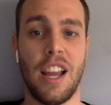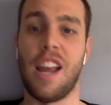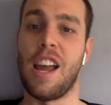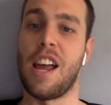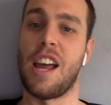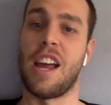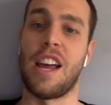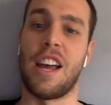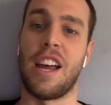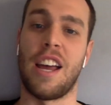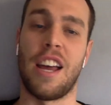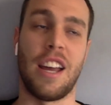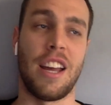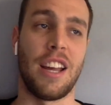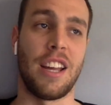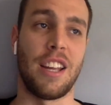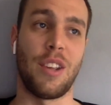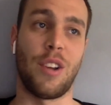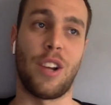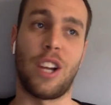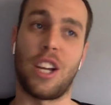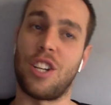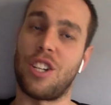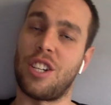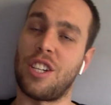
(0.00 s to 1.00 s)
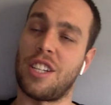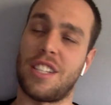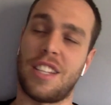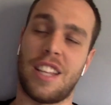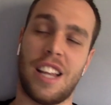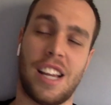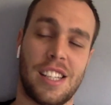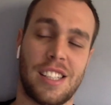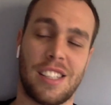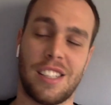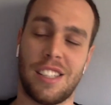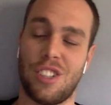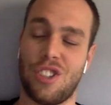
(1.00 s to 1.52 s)
You can just
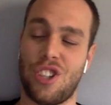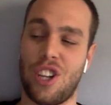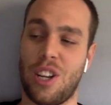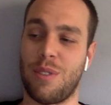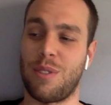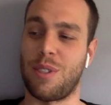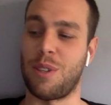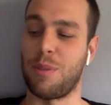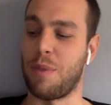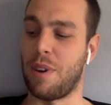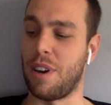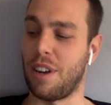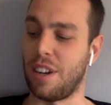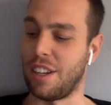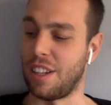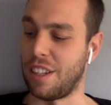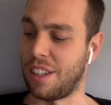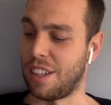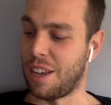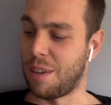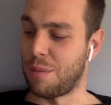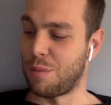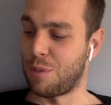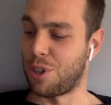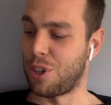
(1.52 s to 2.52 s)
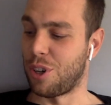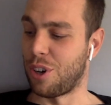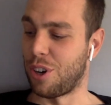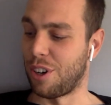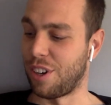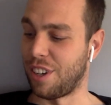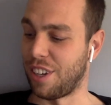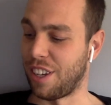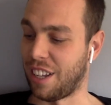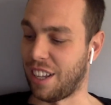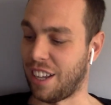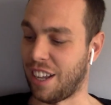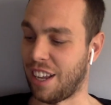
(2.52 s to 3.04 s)
ask James about it. I'm sure
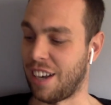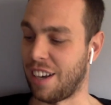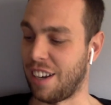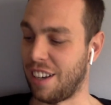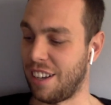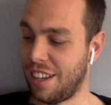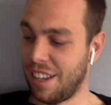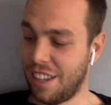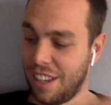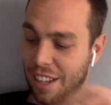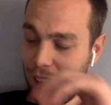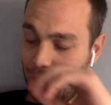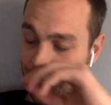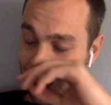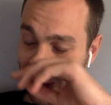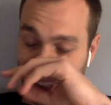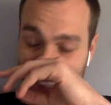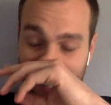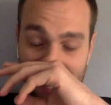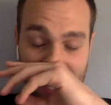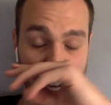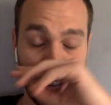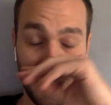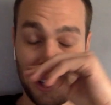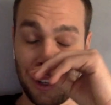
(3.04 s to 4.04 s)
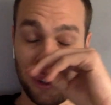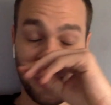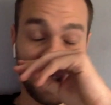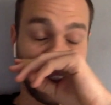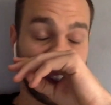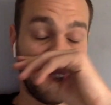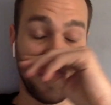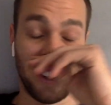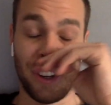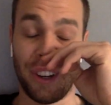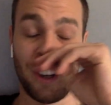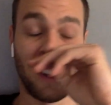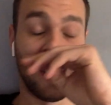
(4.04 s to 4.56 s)
he can tell you
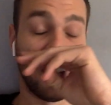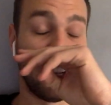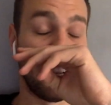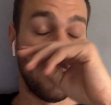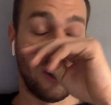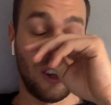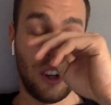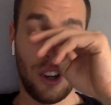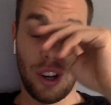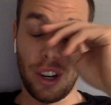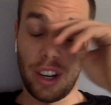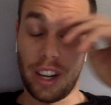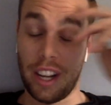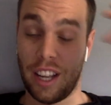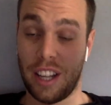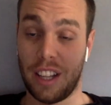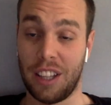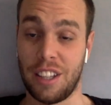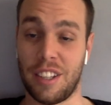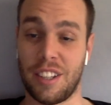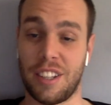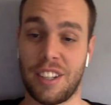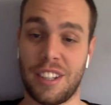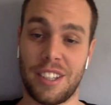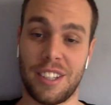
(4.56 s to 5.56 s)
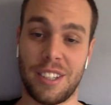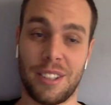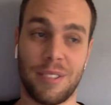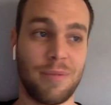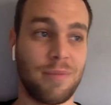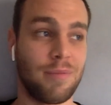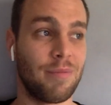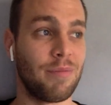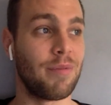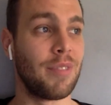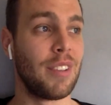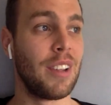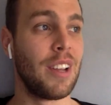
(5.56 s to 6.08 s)
long and
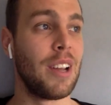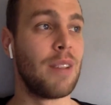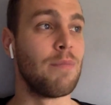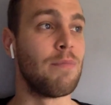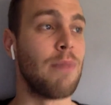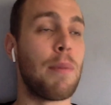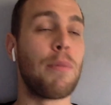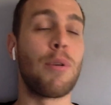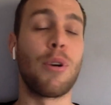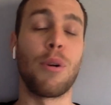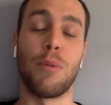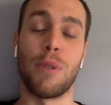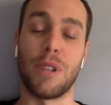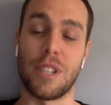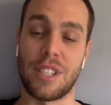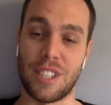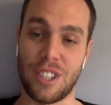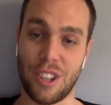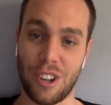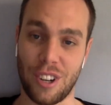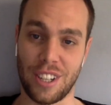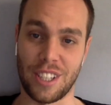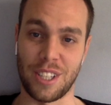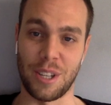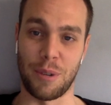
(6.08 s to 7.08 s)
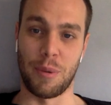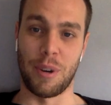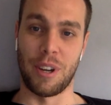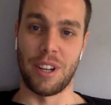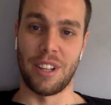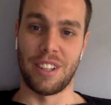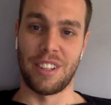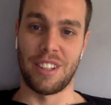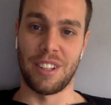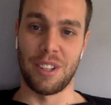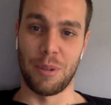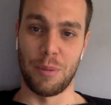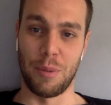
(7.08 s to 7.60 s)
memorable stories
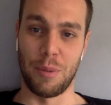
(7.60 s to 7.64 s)
about